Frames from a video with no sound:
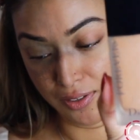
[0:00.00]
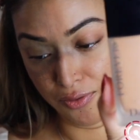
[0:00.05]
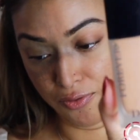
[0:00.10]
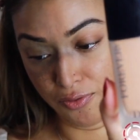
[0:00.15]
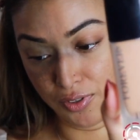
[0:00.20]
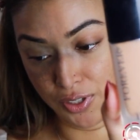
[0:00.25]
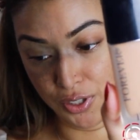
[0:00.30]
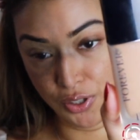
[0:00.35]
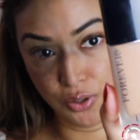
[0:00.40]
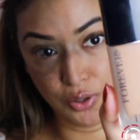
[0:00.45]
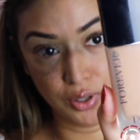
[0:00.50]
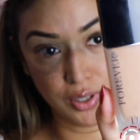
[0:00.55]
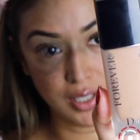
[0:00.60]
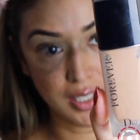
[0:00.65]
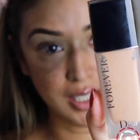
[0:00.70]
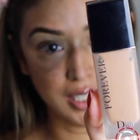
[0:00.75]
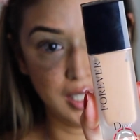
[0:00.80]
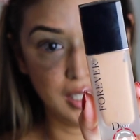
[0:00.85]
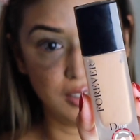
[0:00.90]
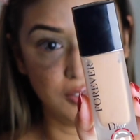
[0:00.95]
Dior
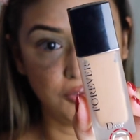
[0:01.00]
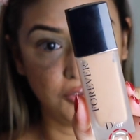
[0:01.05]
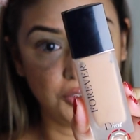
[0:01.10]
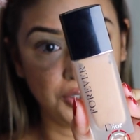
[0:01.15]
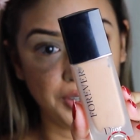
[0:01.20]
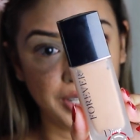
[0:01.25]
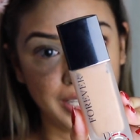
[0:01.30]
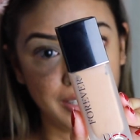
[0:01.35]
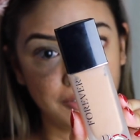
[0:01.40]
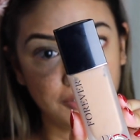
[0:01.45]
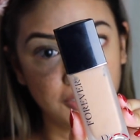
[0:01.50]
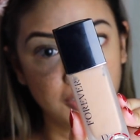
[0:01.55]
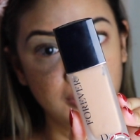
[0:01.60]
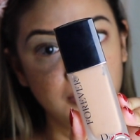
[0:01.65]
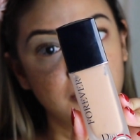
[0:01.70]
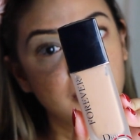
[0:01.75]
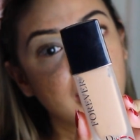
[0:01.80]
Skin Forever.